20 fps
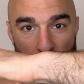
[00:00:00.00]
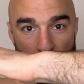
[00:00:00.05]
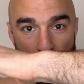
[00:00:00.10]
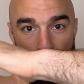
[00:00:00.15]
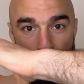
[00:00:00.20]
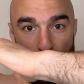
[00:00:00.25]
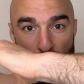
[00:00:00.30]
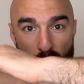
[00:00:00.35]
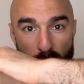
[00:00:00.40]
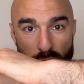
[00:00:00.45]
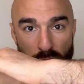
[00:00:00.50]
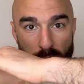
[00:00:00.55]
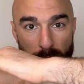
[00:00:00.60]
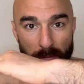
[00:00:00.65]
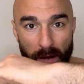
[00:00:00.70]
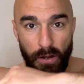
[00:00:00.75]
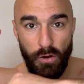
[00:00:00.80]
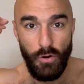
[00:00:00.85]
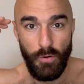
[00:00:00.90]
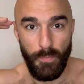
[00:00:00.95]
to boost you
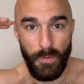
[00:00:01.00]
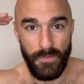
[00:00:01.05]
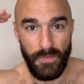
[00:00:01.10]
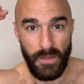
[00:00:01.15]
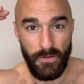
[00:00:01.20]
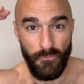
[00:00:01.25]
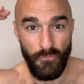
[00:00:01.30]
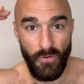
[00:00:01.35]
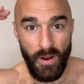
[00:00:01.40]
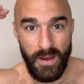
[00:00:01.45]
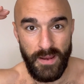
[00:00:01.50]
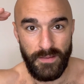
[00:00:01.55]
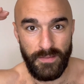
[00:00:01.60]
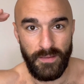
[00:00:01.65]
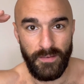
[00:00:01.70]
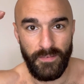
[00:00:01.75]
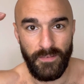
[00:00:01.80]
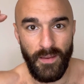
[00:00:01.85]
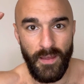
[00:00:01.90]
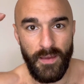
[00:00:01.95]
back up, and then right at the
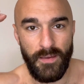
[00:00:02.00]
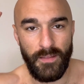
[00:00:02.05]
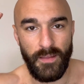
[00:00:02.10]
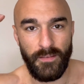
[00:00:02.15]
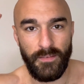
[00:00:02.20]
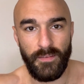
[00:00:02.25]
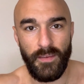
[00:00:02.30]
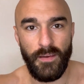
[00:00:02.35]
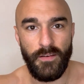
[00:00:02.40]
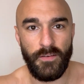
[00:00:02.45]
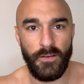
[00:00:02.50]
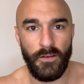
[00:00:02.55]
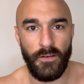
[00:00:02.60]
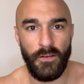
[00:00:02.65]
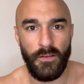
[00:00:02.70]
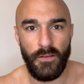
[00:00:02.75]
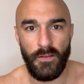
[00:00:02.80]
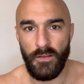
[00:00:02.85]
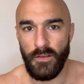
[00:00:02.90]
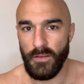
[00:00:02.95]
start of that session,
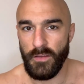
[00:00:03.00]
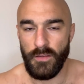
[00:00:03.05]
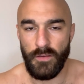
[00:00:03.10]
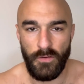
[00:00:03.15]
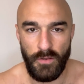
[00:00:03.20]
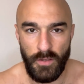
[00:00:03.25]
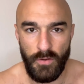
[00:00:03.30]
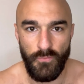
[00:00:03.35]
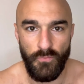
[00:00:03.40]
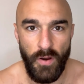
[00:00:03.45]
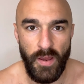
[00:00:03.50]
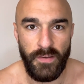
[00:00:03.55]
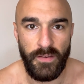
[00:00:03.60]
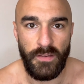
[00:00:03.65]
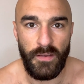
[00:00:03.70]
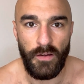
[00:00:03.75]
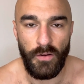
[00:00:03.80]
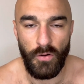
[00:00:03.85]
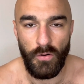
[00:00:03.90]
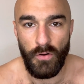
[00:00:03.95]
you're ready
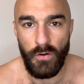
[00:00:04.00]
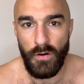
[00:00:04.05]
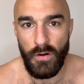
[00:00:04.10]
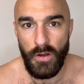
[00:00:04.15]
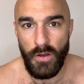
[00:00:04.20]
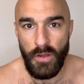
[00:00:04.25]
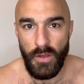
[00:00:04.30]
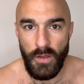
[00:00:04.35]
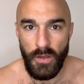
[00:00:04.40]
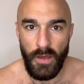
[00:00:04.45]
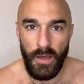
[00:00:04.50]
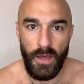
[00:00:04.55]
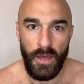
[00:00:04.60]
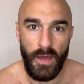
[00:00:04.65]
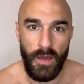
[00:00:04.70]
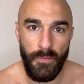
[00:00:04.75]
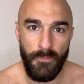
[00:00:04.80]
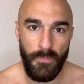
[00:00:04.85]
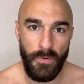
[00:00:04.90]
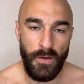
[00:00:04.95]
to go
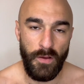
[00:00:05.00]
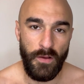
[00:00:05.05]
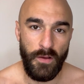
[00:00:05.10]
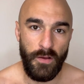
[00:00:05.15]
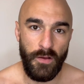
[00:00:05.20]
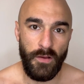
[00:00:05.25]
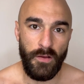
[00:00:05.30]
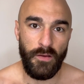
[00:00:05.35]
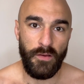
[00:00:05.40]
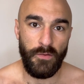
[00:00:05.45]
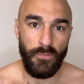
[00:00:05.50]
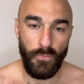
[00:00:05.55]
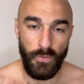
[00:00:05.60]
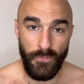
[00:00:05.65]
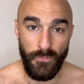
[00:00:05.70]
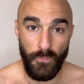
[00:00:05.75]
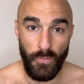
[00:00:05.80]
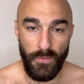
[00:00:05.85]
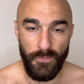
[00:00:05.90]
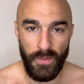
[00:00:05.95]

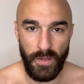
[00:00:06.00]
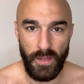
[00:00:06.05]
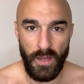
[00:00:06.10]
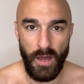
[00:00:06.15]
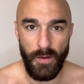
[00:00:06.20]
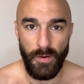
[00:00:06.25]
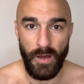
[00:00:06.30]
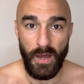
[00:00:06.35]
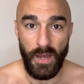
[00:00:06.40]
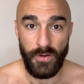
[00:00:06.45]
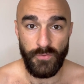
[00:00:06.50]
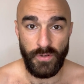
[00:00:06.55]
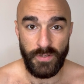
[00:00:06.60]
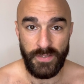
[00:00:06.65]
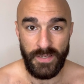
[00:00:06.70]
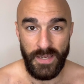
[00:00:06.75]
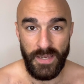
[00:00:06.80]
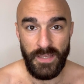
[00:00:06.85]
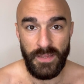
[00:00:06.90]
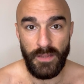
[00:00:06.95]
with the carbohydrates
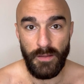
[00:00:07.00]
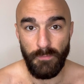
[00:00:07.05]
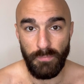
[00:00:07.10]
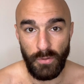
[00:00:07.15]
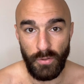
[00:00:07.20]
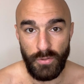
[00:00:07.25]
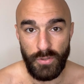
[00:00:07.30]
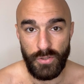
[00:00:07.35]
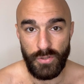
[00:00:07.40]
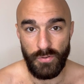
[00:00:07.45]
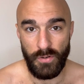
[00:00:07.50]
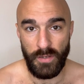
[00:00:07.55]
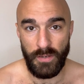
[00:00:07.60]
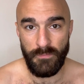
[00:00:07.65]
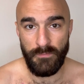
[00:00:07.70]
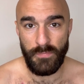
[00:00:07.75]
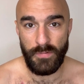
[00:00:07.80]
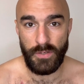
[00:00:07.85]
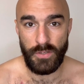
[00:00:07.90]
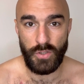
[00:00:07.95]
in the
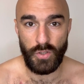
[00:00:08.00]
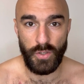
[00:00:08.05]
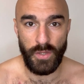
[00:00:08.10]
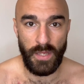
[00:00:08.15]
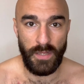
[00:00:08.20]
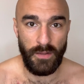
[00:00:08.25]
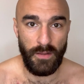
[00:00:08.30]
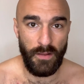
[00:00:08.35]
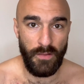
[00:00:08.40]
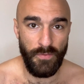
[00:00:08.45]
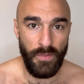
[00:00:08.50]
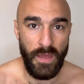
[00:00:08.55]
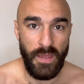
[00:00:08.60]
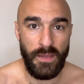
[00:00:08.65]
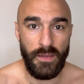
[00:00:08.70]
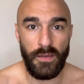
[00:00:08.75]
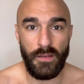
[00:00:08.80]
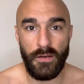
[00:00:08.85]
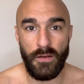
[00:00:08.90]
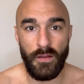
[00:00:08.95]
bloodstream, so then they
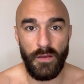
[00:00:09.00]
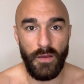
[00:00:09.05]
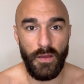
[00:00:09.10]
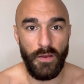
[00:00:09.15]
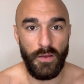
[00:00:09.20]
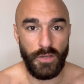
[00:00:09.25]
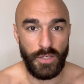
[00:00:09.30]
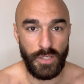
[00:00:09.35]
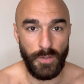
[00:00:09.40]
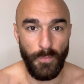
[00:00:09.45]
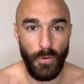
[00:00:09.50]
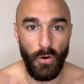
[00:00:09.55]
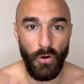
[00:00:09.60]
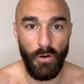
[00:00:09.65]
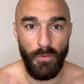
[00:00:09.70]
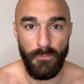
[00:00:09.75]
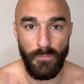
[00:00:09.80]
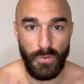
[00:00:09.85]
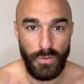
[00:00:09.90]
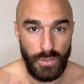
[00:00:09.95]
can
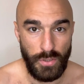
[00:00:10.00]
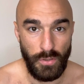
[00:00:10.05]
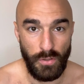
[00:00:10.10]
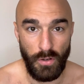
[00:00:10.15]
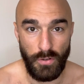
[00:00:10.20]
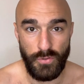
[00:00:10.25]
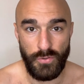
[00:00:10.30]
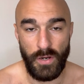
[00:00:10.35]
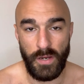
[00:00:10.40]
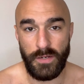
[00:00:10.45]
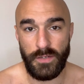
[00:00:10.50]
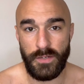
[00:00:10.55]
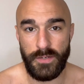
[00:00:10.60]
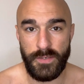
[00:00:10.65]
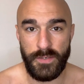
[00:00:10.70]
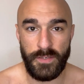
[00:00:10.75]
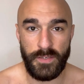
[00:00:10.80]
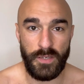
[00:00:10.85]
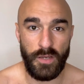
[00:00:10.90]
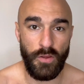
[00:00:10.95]
support muscle
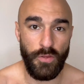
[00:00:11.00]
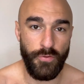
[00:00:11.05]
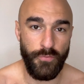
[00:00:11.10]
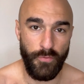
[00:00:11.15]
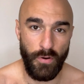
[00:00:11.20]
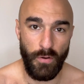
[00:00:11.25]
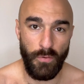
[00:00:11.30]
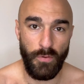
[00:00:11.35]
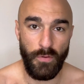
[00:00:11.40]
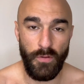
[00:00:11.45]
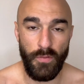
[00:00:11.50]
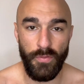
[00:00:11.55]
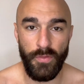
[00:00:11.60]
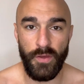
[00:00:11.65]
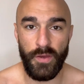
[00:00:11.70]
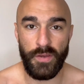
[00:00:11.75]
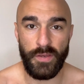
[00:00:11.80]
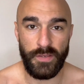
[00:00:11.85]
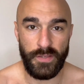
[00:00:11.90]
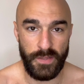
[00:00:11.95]
contractions throughout
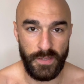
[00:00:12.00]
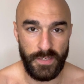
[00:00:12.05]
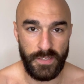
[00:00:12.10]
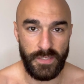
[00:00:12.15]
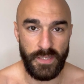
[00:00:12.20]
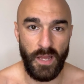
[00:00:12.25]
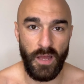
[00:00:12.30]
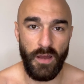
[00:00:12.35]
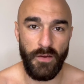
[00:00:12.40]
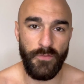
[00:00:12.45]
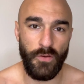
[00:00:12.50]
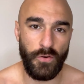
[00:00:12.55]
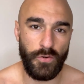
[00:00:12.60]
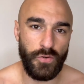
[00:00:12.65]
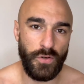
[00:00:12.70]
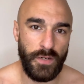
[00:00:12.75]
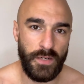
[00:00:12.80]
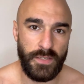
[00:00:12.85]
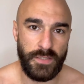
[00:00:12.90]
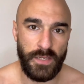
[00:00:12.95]
the start of your
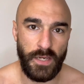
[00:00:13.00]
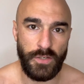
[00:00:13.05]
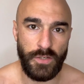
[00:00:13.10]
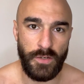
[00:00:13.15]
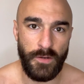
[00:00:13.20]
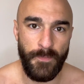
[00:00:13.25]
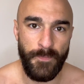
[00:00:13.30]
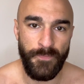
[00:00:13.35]
training session.